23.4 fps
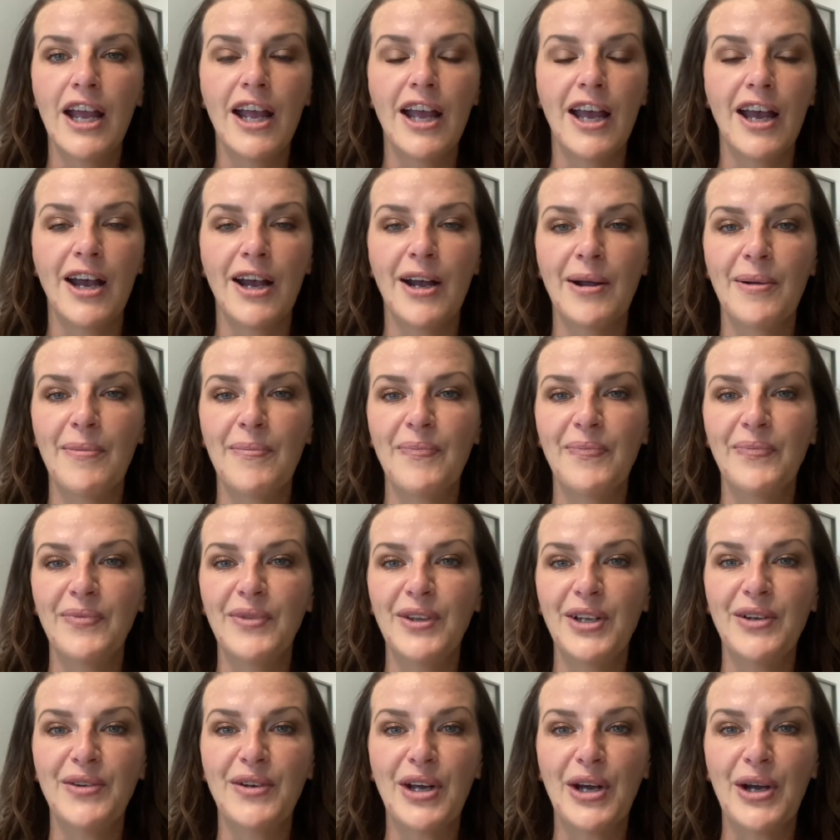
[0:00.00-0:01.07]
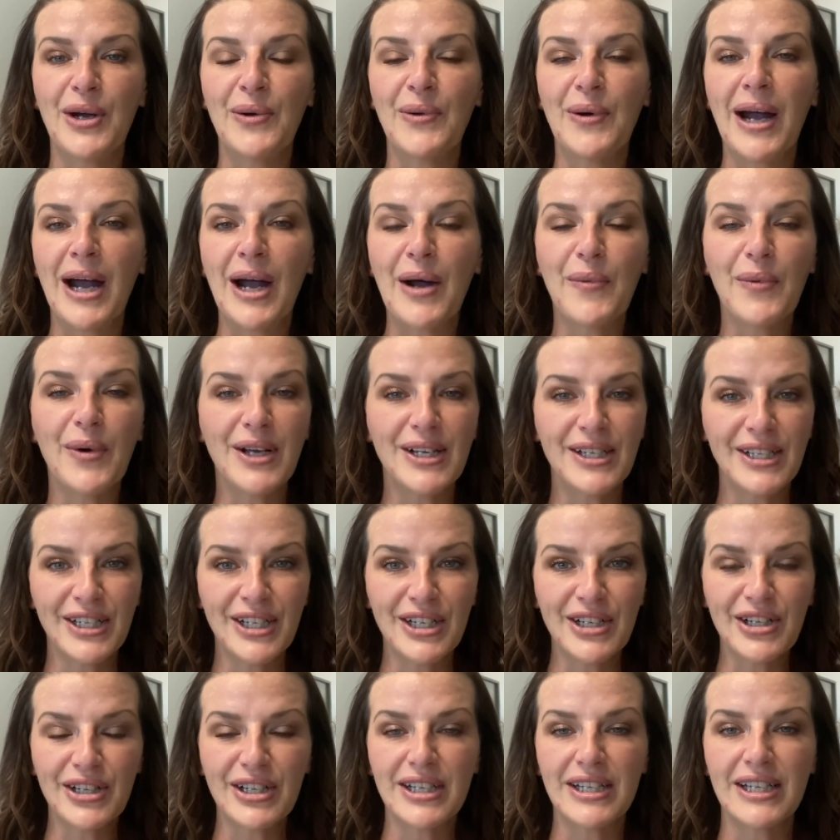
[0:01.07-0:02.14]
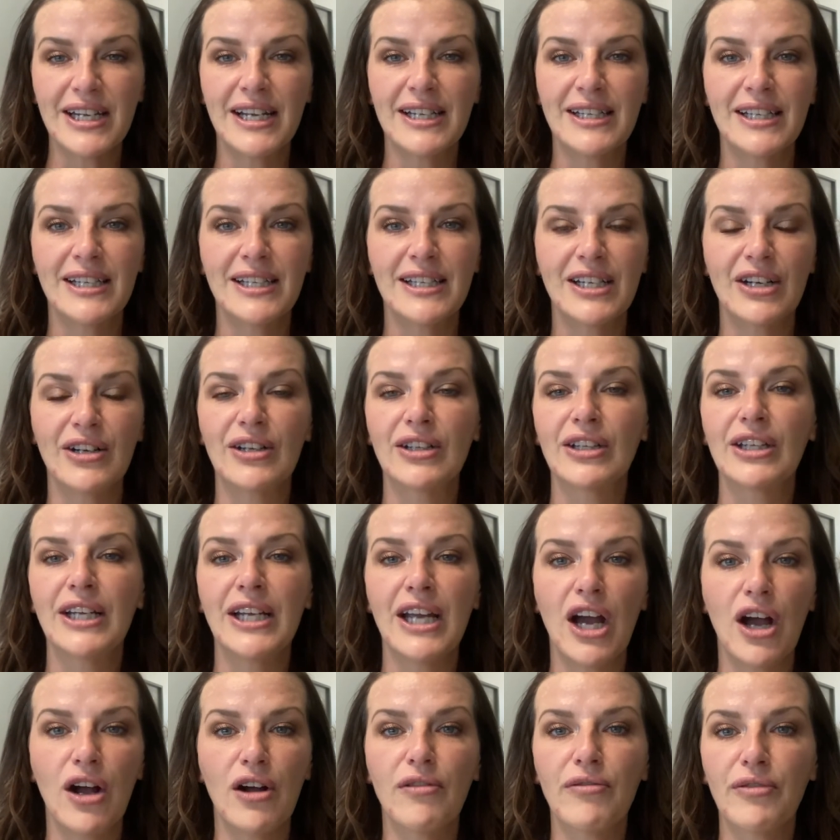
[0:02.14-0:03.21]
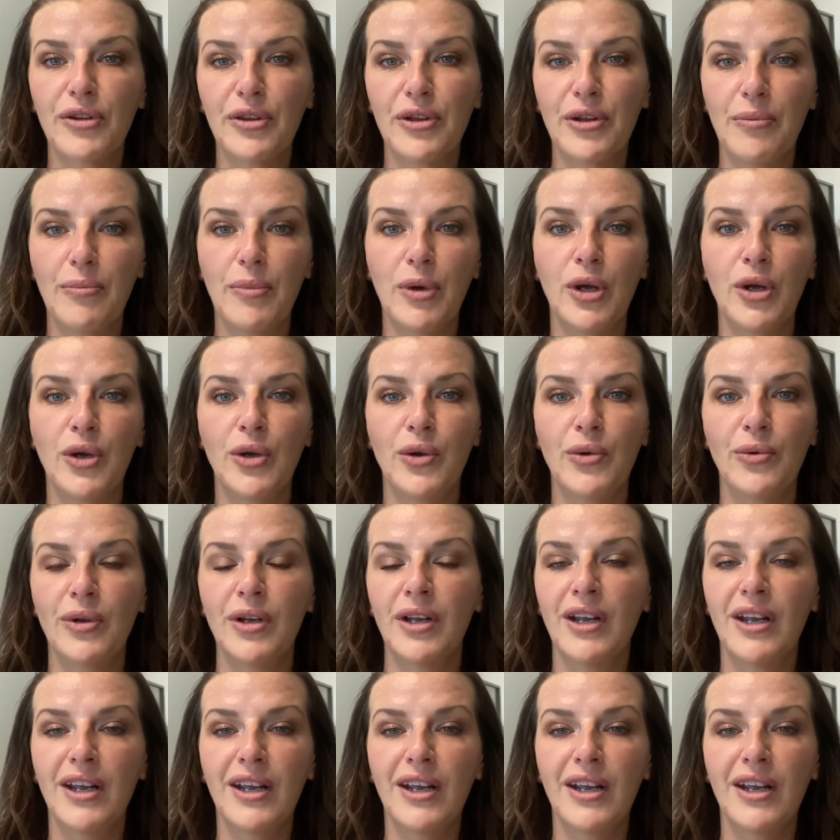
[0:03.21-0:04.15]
I wasn't just necessarily over the moon